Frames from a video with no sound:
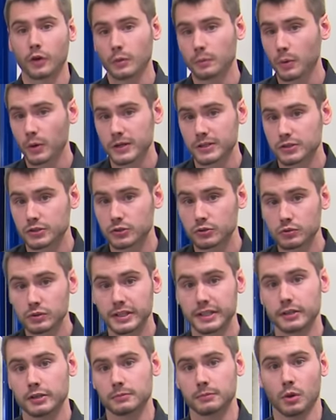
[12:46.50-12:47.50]
point two
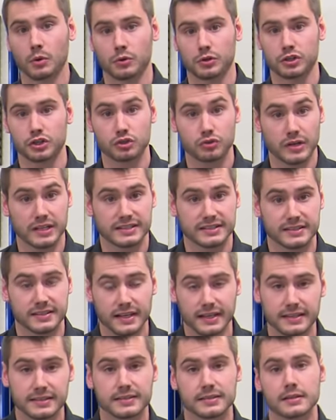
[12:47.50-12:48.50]
liter motor, straight
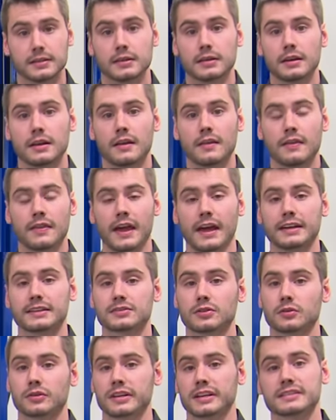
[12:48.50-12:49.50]
six. That is
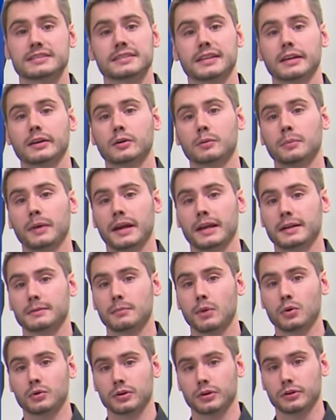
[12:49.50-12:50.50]
only a single bank
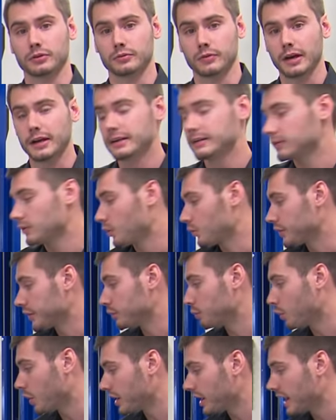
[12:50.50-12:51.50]
motor, right? Only
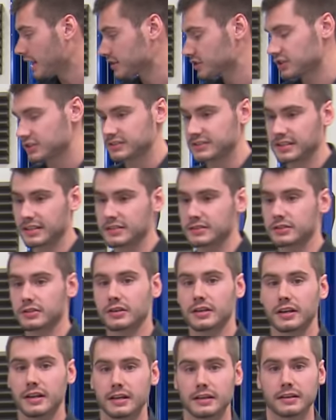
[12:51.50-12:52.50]
one oxygen sensor
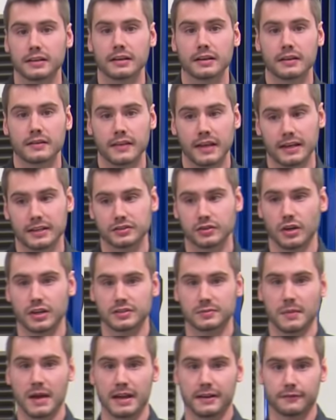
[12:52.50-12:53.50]
in that exhaust
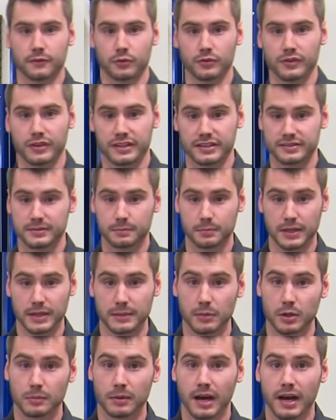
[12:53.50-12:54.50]
manifold. This
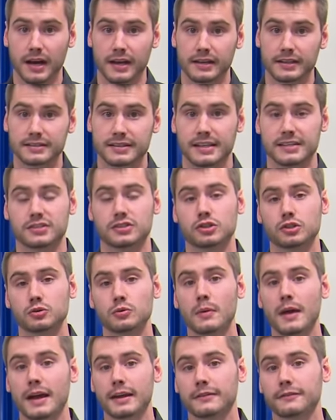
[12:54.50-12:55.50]
Beemer behind us has two
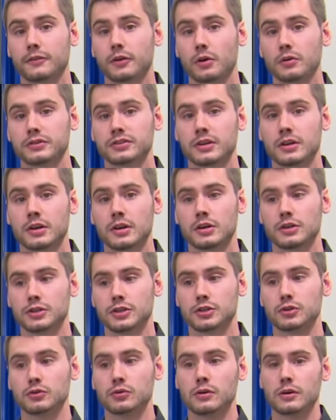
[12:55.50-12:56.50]
manifolds,
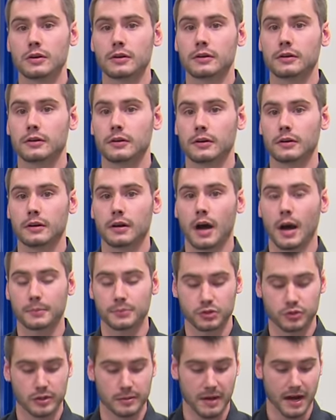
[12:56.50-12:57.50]
two
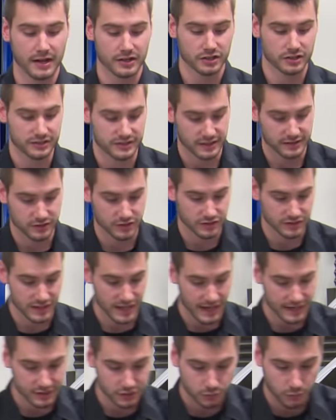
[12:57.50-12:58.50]
upstream oxygen sensors.
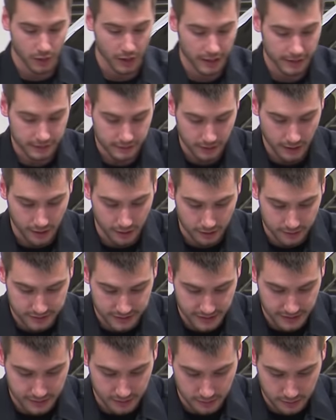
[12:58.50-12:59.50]
That is why, on our
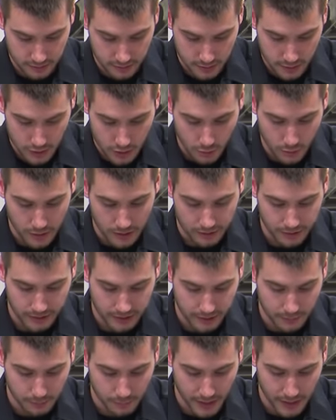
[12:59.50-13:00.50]
data, we are
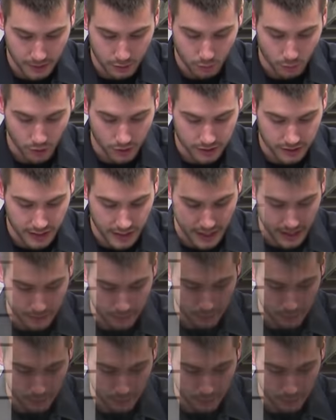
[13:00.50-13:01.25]
getting bank one and